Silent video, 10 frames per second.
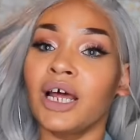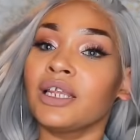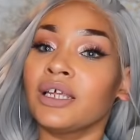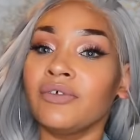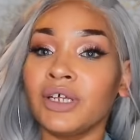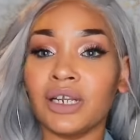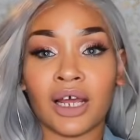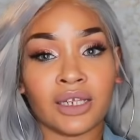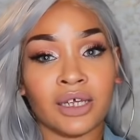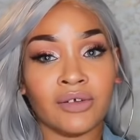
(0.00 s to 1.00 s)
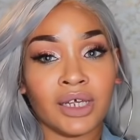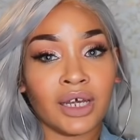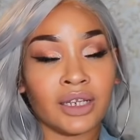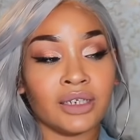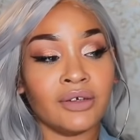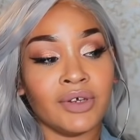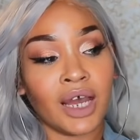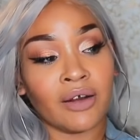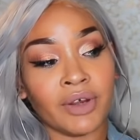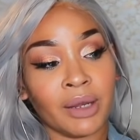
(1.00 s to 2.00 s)
I love it. I love it. I love it.
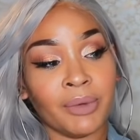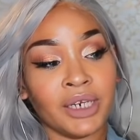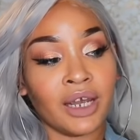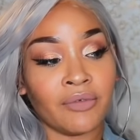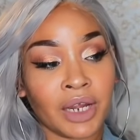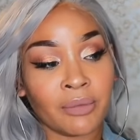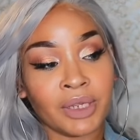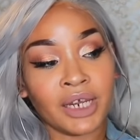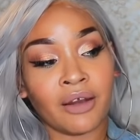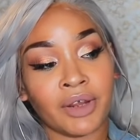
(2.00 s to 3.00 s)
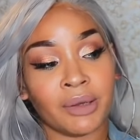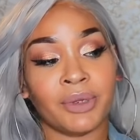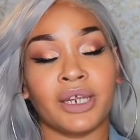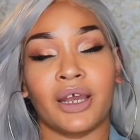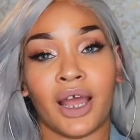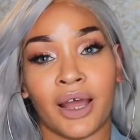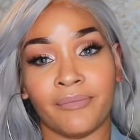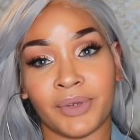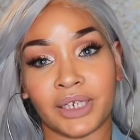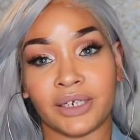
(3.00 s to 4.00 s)
I recommend it. I recommend it. I recommend it.
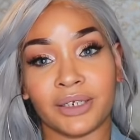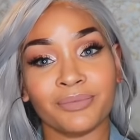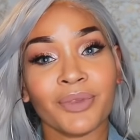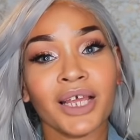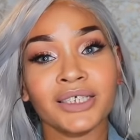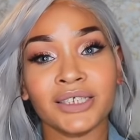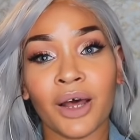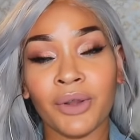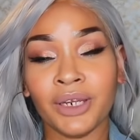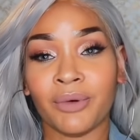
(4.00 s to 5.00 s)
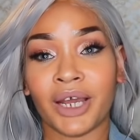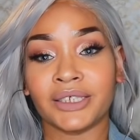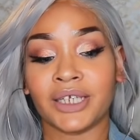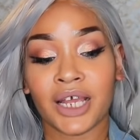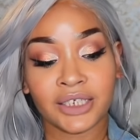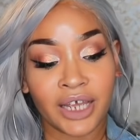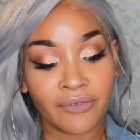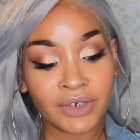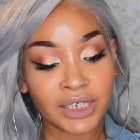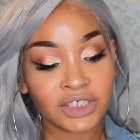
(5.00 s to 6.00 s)
I'm feeling it. So anyways,
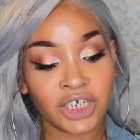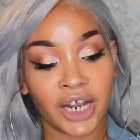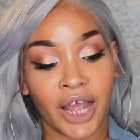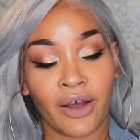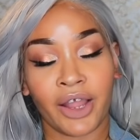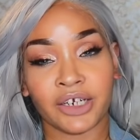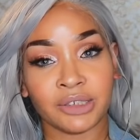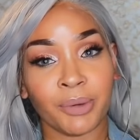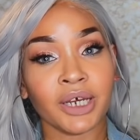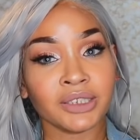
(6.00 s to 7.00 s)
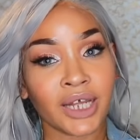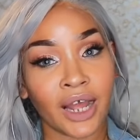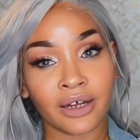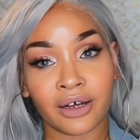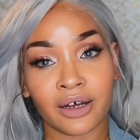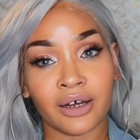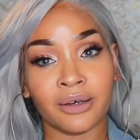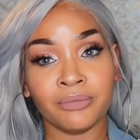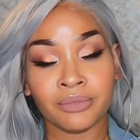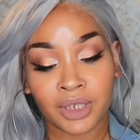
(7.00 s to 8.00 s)
definitely check out
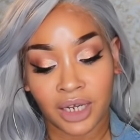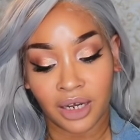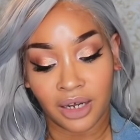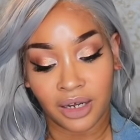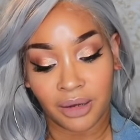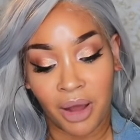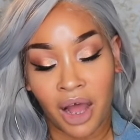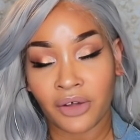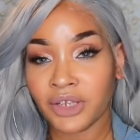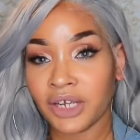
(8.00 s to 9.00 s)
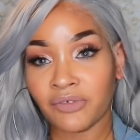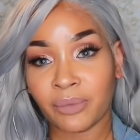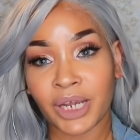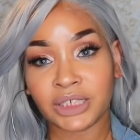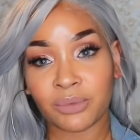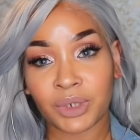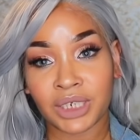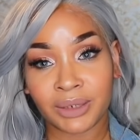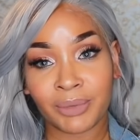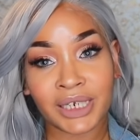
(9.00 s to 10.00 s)
hairspells.com. Uh, all the information will
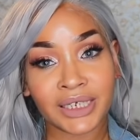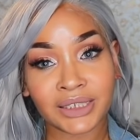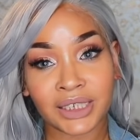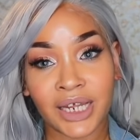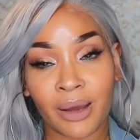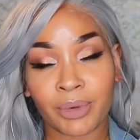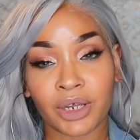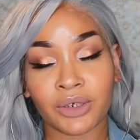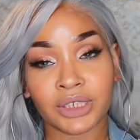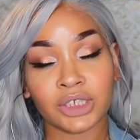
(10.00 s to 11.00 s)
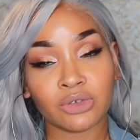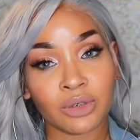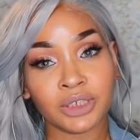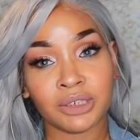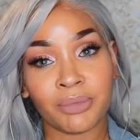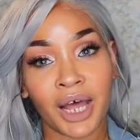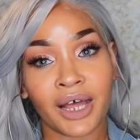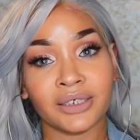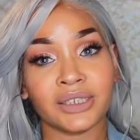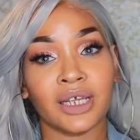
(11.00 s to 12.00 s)
be listed down below in the description box.